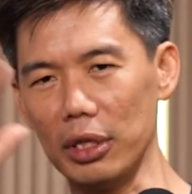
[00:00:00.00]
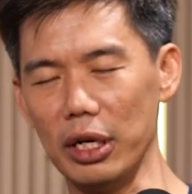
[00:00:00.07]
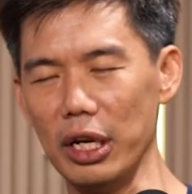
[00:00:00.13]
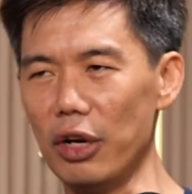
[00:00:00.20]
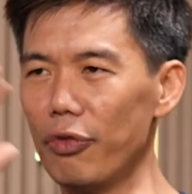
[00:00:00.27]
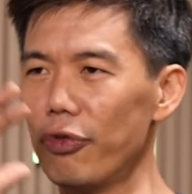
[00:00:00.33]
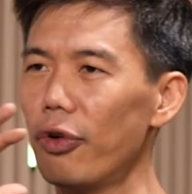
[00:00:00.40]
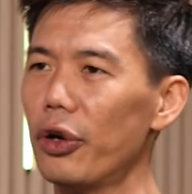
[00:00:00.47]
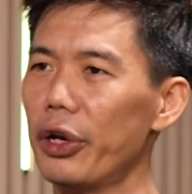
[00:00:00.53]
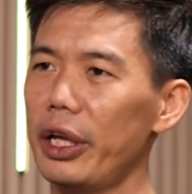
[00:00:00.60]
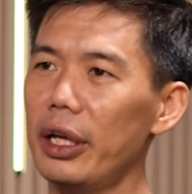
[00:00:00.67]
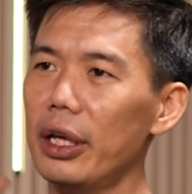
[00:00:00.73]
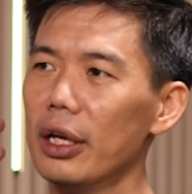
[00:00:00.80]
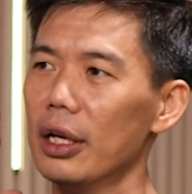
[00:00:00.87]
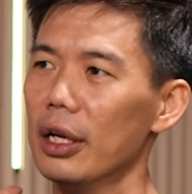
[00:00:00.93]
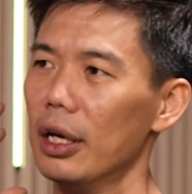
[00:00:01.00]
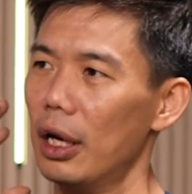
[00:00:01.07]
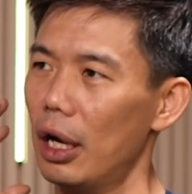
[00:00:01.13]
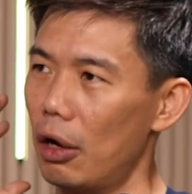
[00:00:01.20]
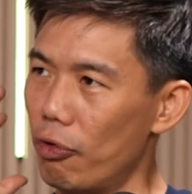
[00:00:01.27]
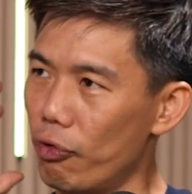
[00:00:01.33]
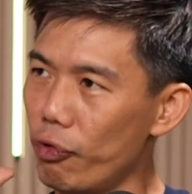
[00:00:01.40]
30 to 40
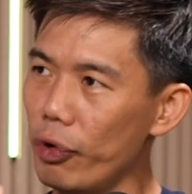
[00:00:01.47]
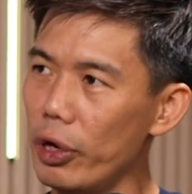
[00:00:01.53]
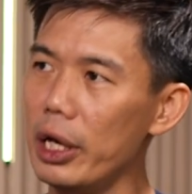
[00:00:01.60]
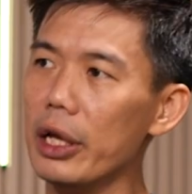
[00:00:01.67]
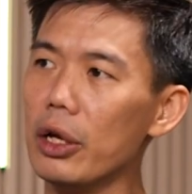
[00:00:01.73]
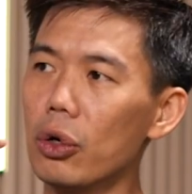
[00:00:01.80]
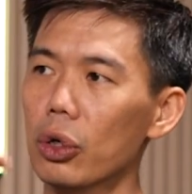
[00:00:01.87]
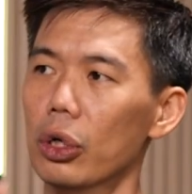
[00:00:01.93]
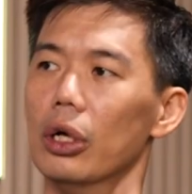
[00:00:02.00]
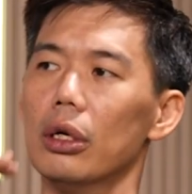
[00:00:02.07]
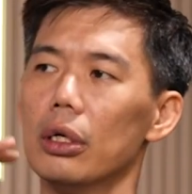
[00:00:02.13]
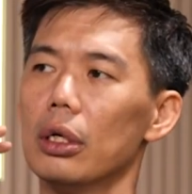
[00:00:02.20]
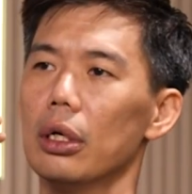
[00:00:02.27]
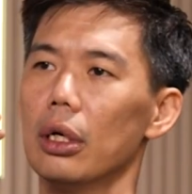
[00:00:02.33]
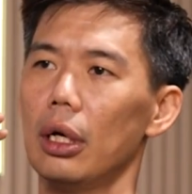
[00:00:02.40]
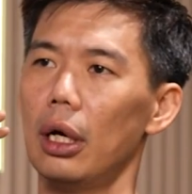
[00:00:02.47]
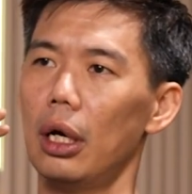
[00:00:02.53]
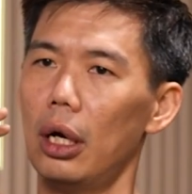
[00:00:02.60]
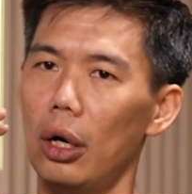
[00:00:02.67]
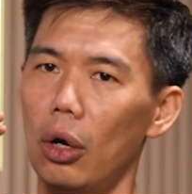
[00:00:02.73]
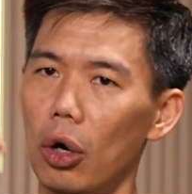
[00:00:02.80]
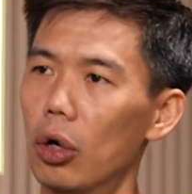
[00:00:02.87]
really good
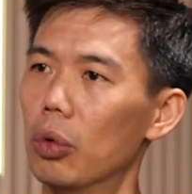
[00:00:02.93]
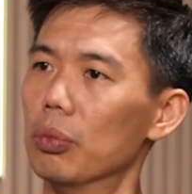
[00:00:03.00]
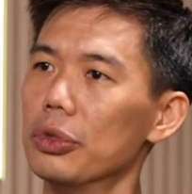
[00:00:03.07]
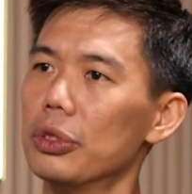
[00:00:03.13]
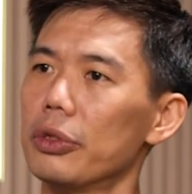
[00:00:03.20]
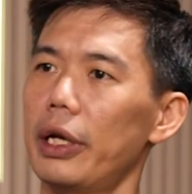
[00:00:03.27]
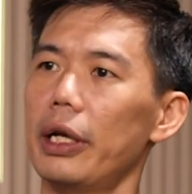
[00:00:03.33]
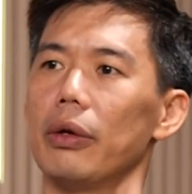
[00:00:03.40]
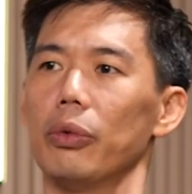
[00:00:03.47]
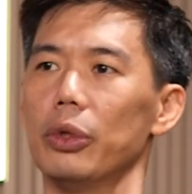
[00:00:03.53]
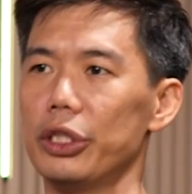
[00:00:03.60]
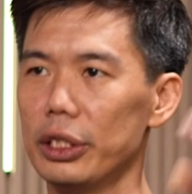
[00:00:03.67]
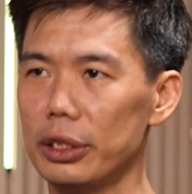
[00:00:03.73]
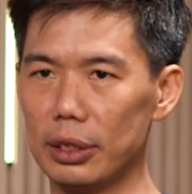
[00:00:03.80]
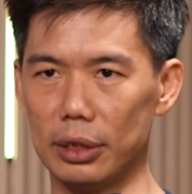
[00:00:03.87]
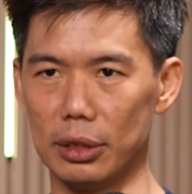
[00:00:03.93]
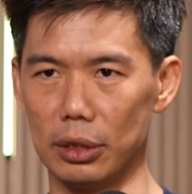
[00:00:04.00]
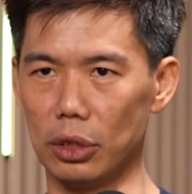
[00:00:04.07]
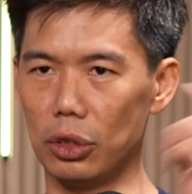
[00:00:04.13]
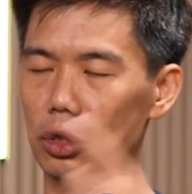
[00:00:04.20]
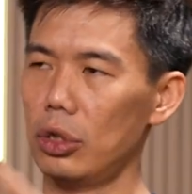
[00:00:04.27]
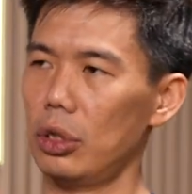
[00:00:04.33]
homes, right? Which
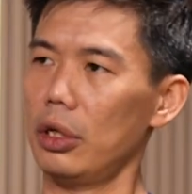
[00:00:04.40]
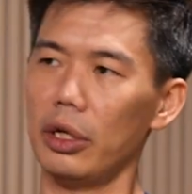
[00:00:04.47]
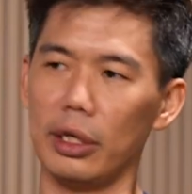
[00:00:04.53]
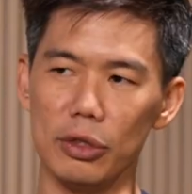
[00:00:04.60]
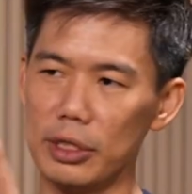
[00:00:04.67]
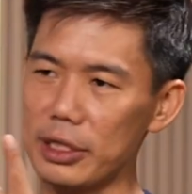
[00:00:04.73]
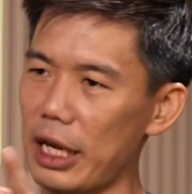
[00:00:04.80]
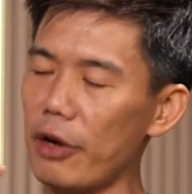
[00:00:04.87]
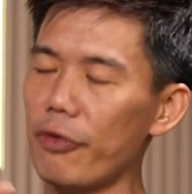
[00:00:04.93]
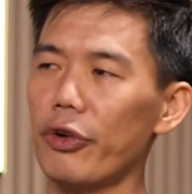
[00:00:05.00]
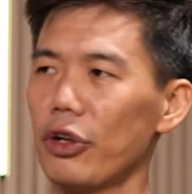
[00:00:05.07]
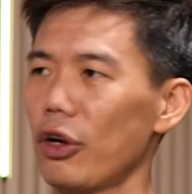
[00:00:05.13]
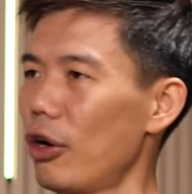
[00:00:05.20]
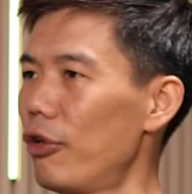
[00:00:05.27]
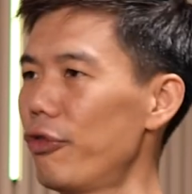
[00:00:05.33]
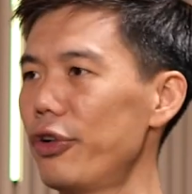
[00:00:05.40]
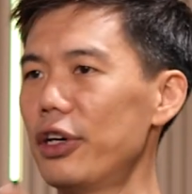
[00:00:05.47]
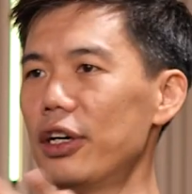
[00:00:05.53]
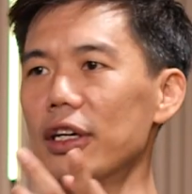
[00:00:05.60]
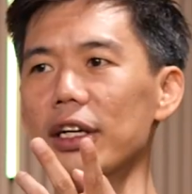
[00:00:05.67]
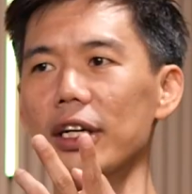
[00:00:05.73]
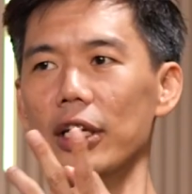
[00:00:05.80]
is you send a
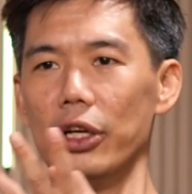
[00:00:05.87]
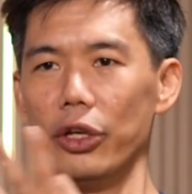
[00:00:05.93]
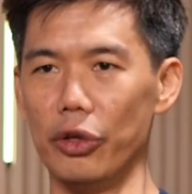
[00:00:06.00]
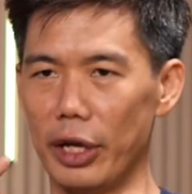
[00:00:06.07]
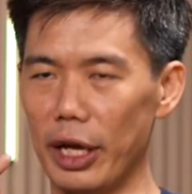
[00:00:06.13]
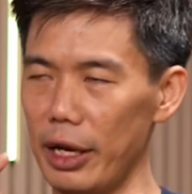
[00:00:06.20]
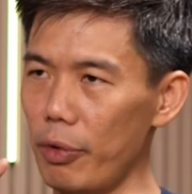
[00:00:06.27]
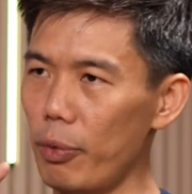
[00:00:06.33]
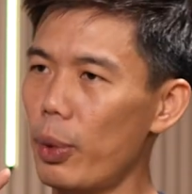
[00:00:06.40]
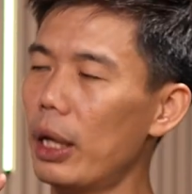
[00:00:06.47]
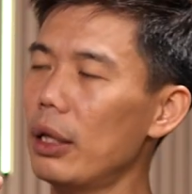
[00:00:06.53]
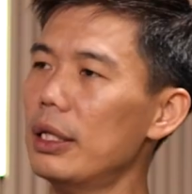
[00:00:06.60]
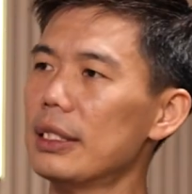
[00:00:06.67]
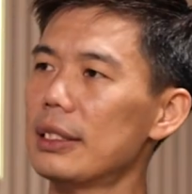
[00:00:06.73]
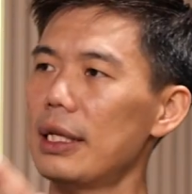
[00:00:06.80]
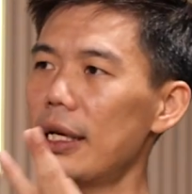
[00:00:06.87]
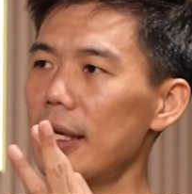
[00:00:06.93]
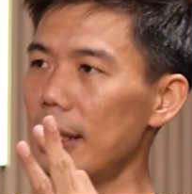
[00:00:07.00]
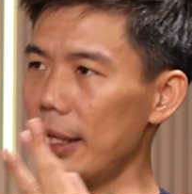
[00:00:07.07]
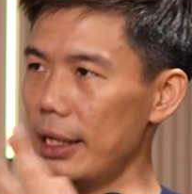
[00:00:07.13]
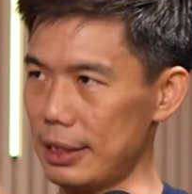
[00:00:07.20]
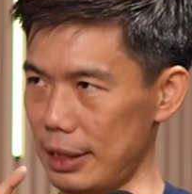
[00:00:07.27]
photographer, you get it well
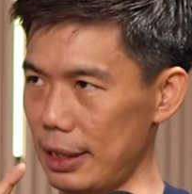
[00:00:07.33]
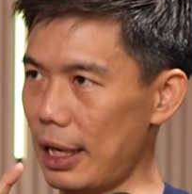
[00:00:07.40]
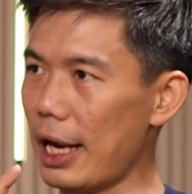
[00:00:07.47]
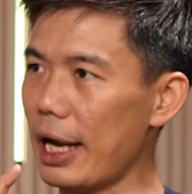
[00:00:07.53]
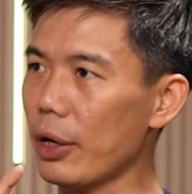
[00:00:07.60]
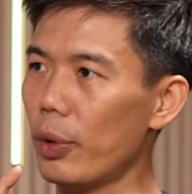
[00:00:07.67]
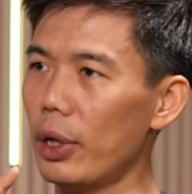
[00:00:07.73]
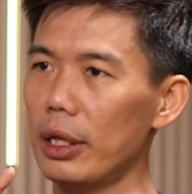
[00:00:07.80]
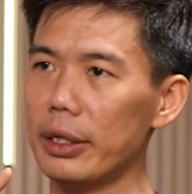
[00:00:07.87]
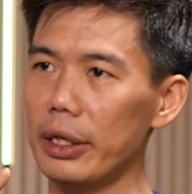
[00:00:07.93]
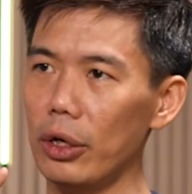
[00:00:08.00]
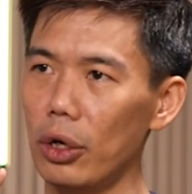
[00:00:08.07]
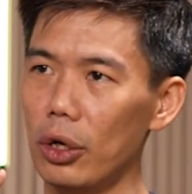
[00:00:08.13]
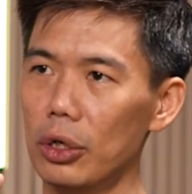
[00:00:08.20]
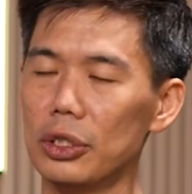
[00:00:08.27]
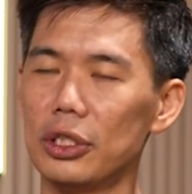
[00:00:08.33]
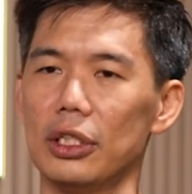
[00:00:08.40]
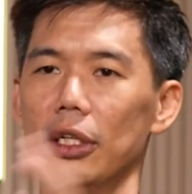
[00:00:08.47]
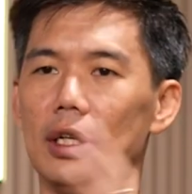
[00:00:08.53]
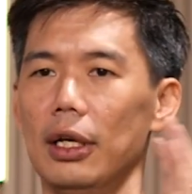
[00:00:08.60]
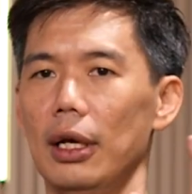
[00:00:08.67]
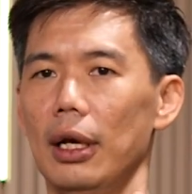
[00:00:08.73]
listed, it's a high quality
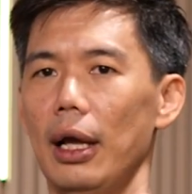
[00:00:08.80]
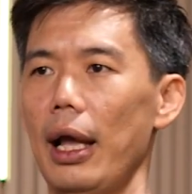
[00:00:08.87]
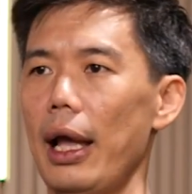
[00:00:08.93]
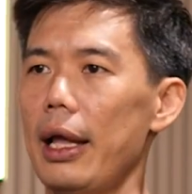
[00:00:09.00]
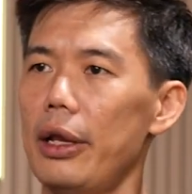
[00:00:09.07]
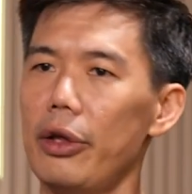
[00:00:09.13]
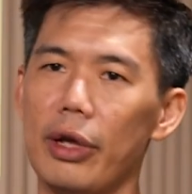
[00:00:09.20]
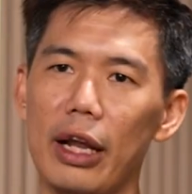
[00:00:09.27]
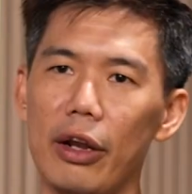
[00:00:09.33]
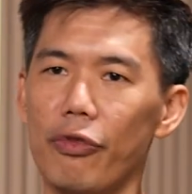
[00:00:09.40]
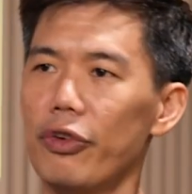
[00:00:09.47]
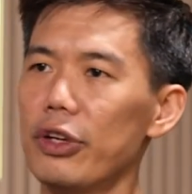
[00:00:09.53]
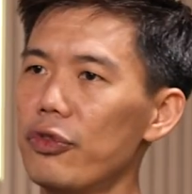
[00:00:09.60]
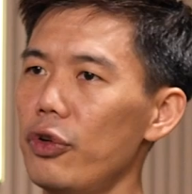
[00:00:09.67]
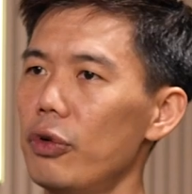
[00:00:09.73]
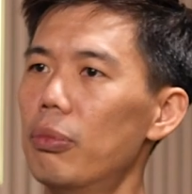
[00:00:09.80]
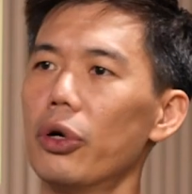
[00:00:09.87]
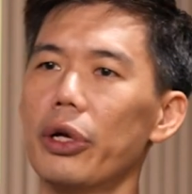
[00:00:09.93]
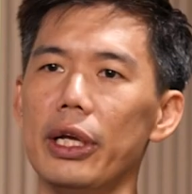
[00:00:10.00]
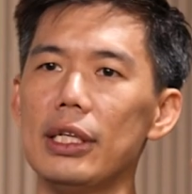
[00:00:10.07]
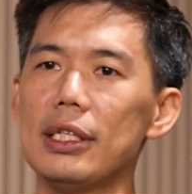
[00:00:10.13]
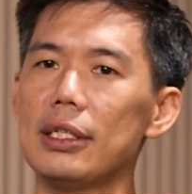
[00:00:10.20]
host, and you get your first few
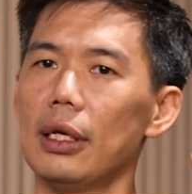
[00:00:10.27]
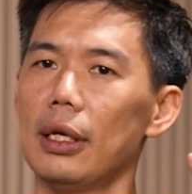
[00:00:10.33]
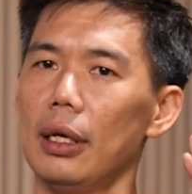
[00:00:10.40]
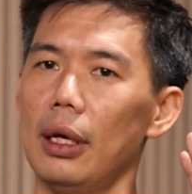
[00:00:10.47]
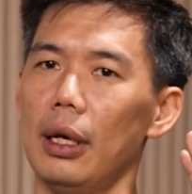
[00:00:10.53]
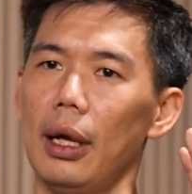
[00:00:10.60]
bookings.